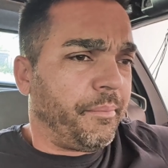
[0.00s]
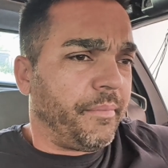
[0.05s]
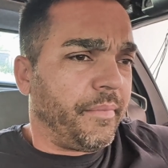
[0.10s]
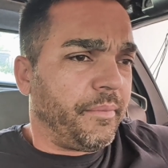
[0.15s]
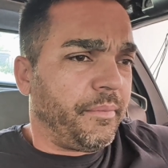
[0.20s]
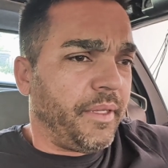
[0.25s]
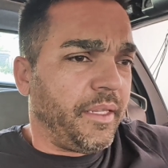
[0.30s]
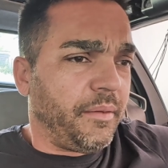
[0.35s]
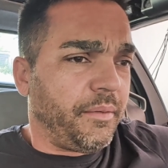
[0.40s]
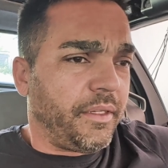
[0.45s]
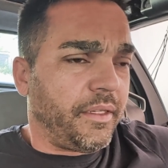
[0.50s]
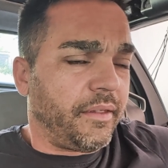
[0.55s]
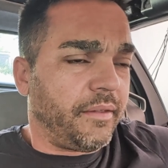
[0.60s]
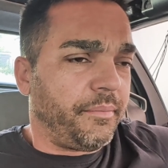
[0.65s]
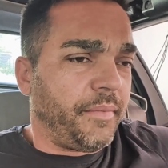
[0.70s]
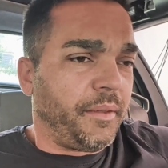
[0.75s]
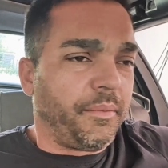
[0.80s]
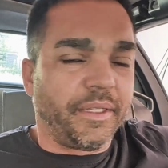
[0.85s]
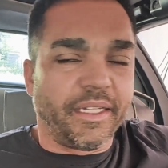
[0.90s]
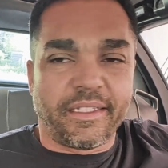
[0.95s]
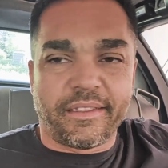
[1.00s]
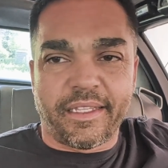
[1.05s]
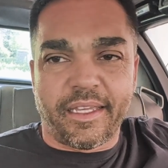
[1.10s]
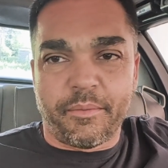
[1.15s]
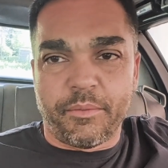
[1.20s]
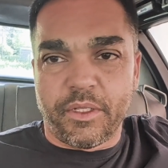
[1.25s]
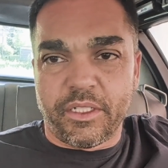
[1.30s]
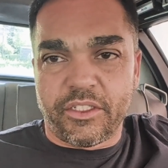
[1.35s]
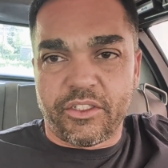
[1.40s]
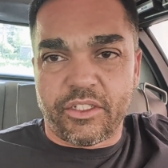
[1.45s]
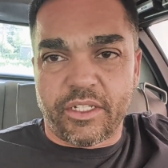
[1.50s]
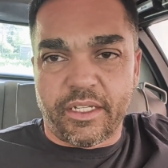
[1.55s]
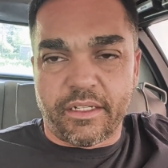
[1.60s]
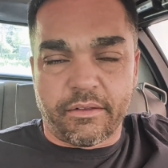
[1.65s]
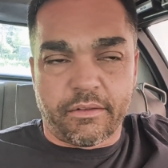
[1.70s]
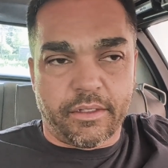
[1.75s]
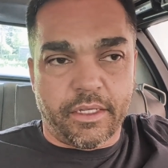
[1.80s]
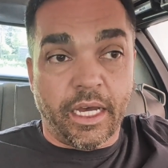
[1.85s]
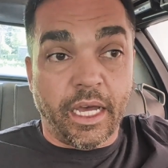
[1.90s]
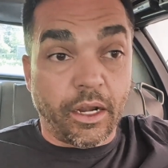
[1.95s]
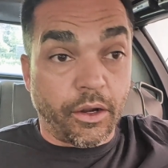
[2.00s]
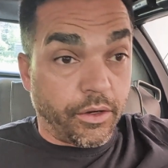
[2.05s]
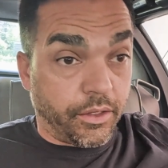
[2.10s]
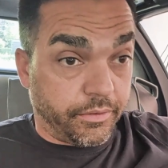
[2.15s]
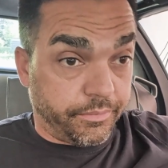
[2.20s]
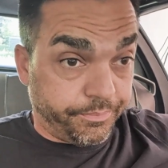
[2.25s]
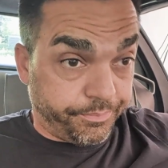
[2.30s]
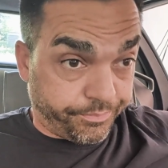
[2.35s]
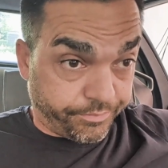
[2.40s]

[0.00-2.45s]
maybe not that much. I don't know.